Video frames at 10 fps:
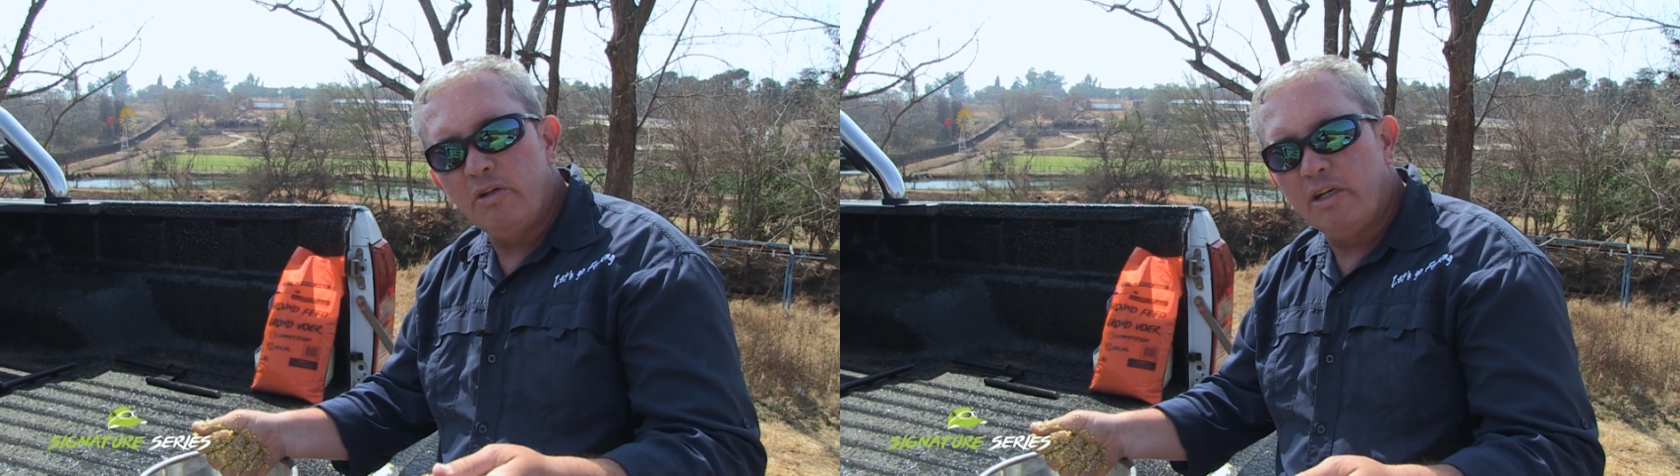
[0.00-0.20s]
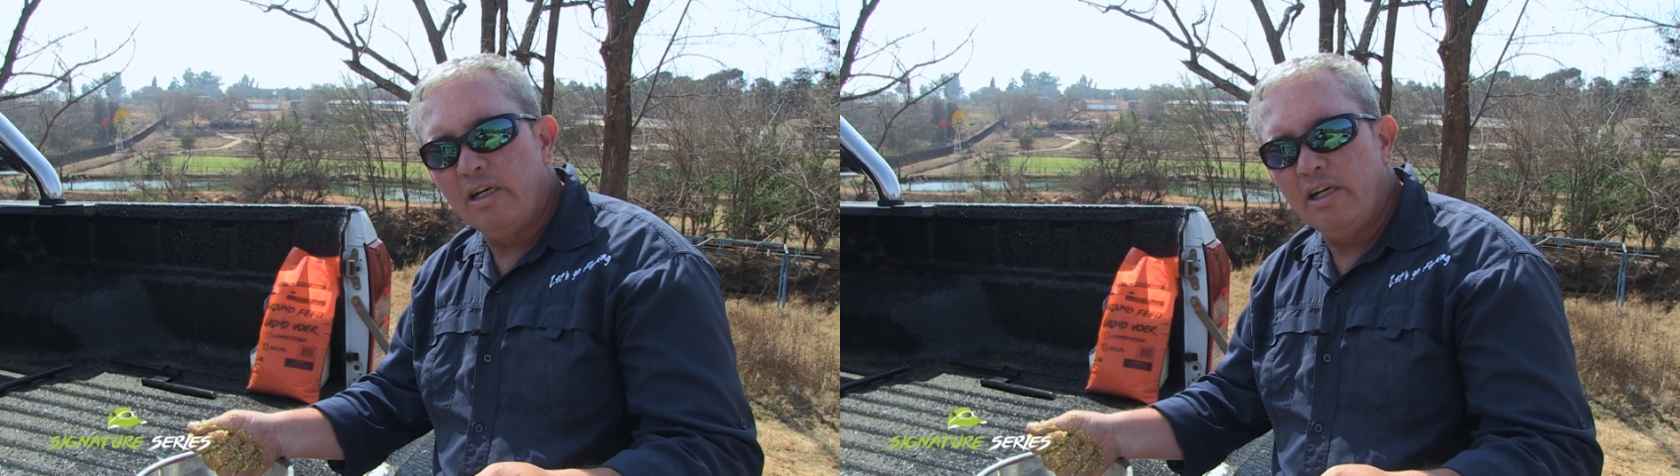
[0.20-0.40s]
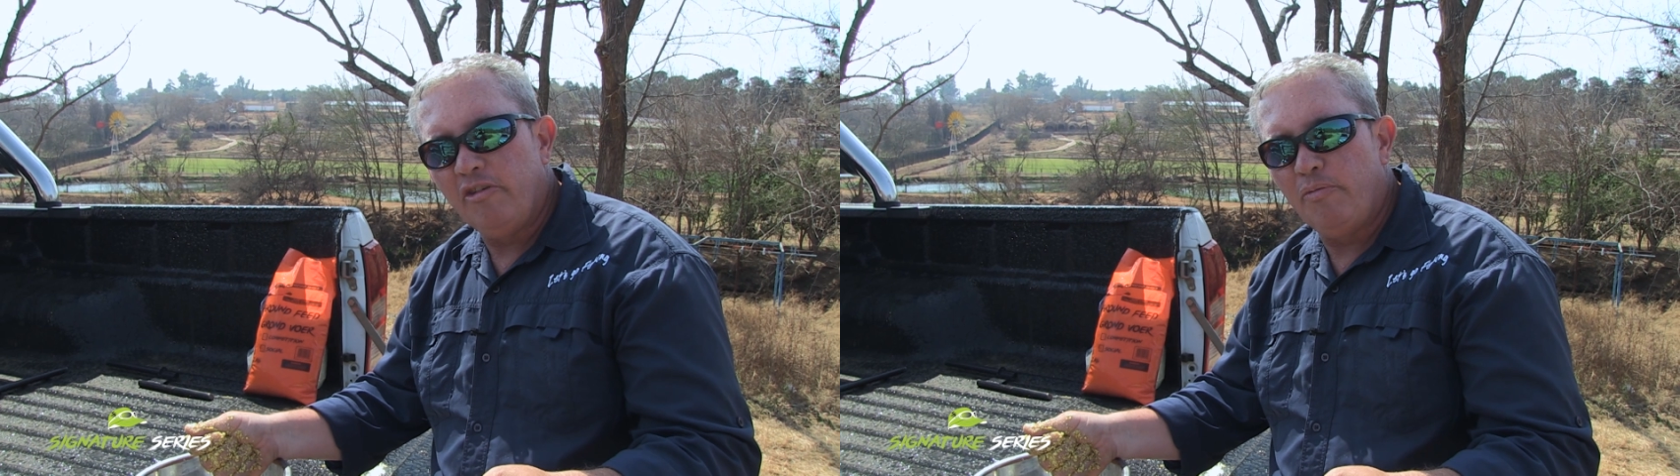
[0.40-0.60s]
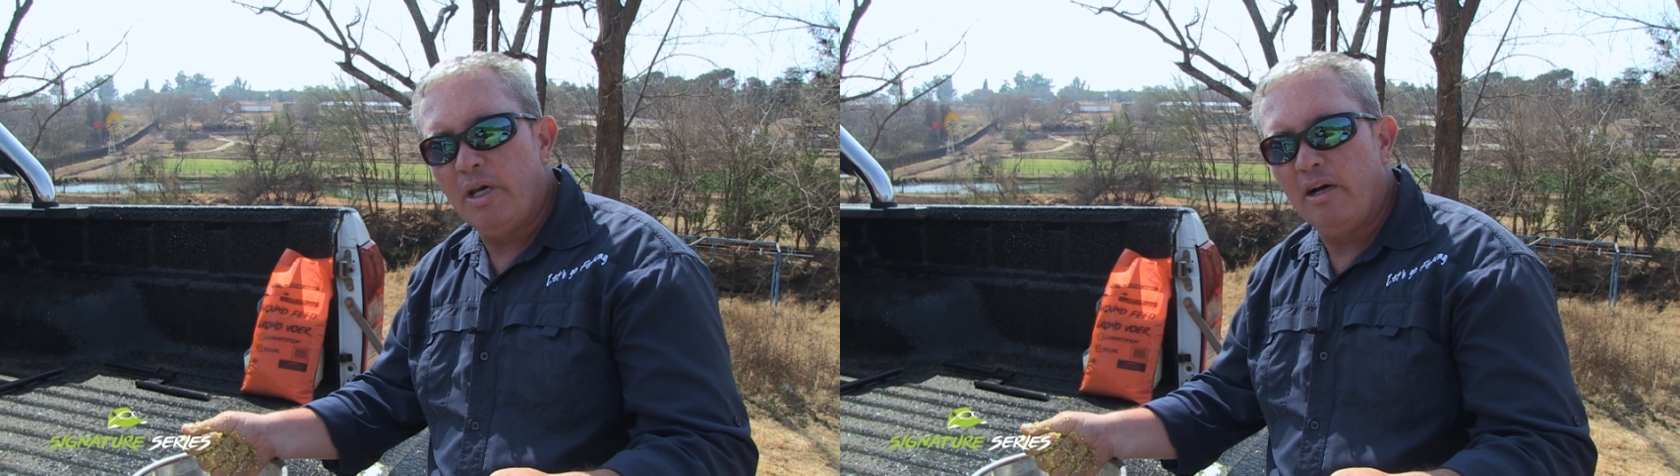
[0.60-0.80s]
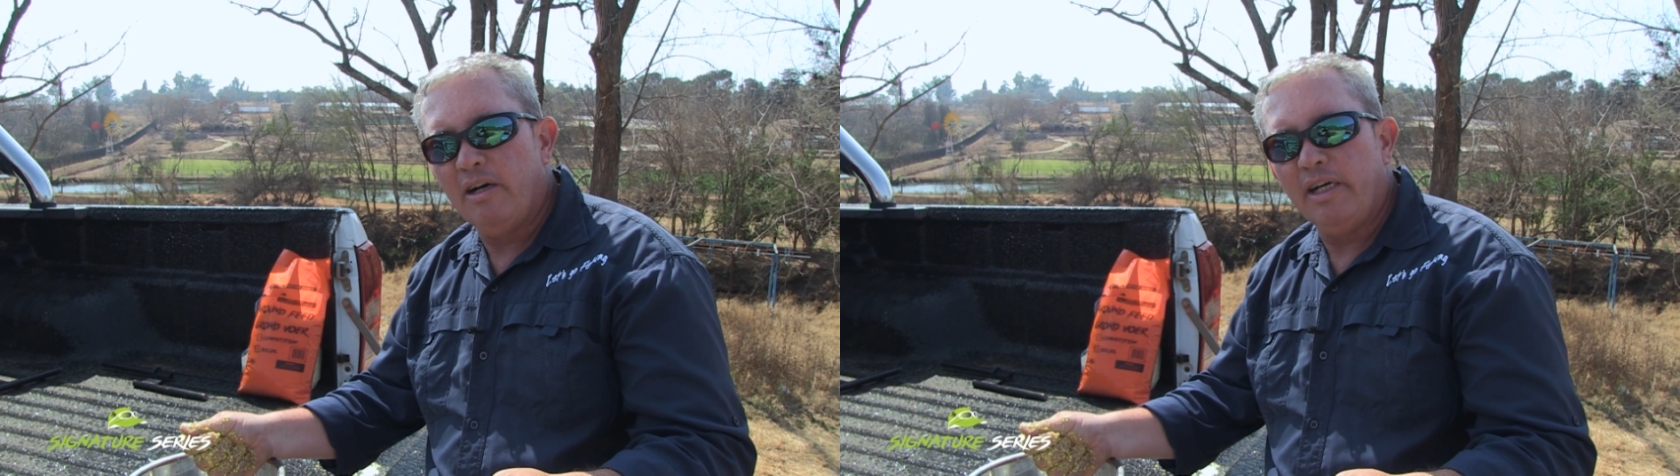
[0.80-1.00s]
you can leave
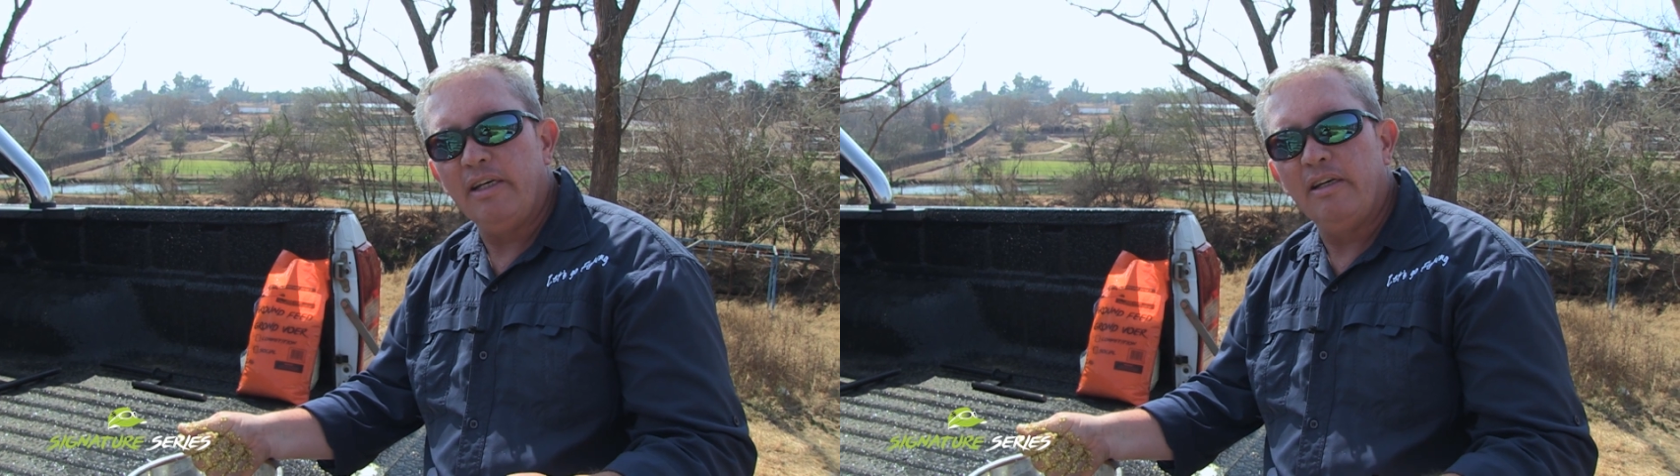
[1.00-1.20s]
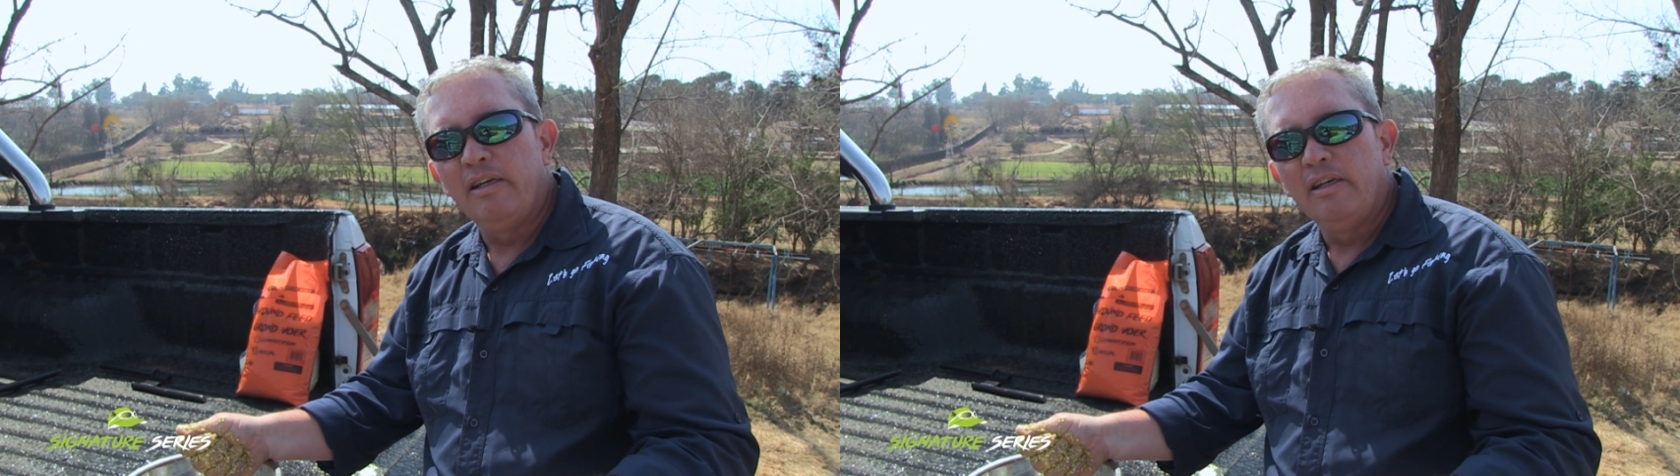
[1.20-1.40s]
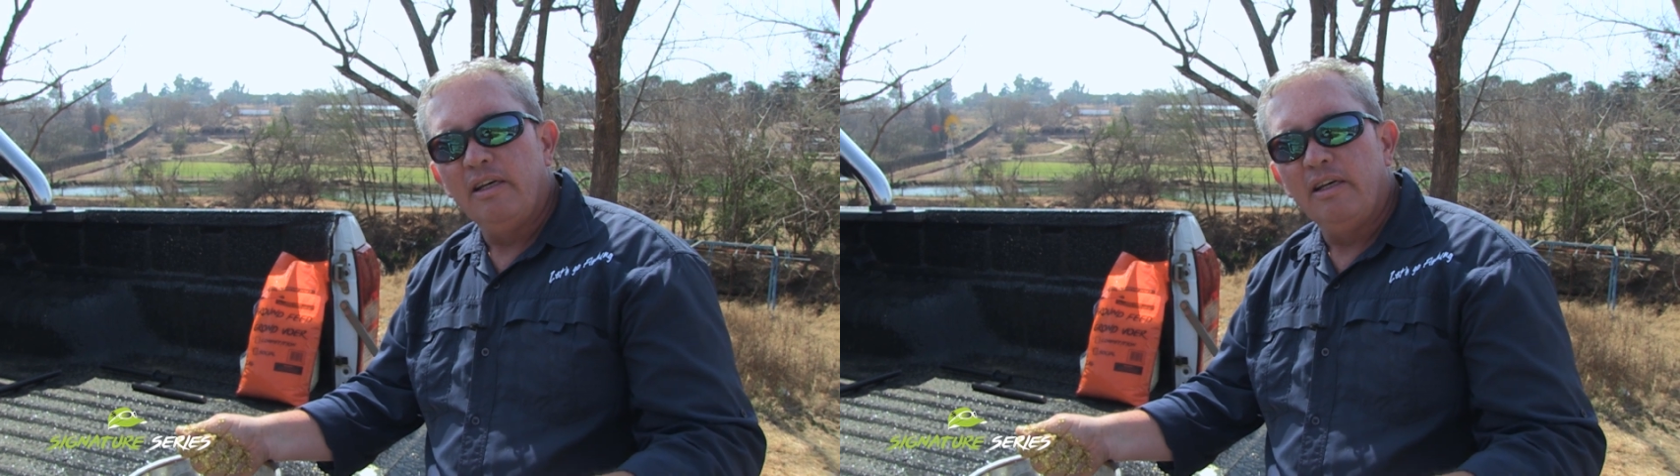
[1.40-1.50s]
behind